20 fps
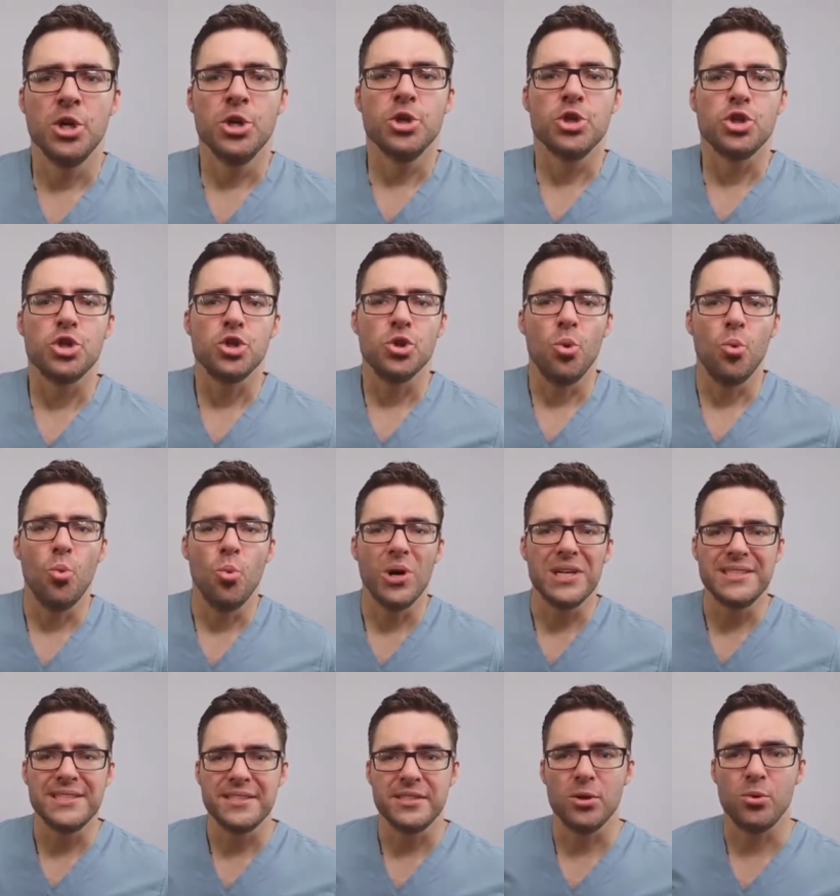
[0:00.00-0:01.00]
So
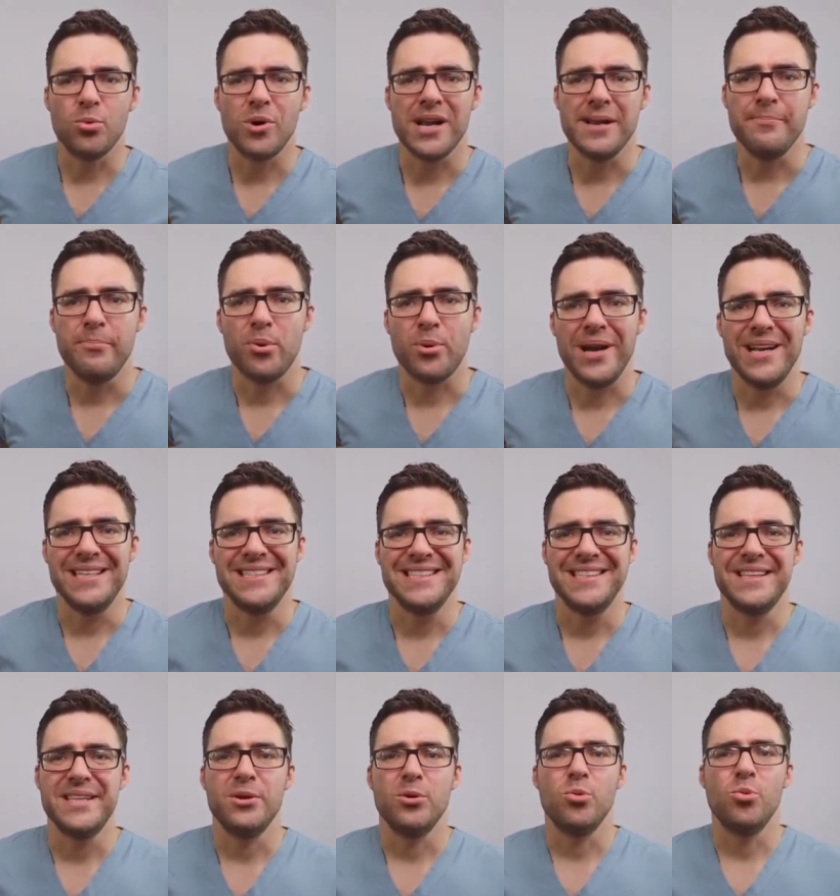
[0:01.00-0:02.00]
what's the right brace?
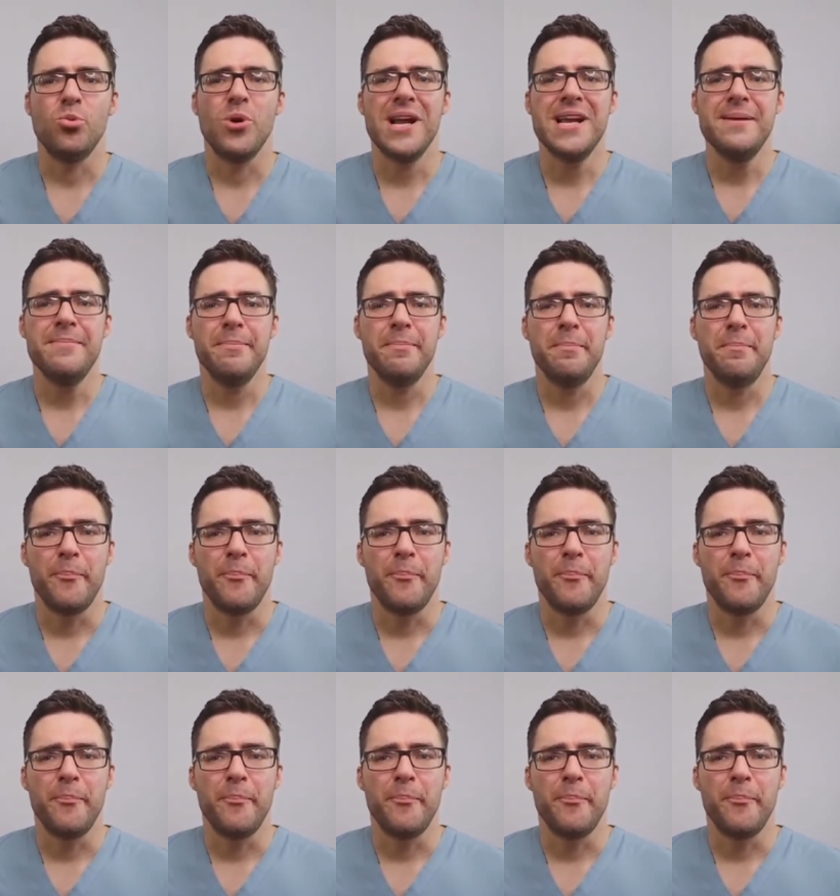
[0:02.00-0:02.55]
The right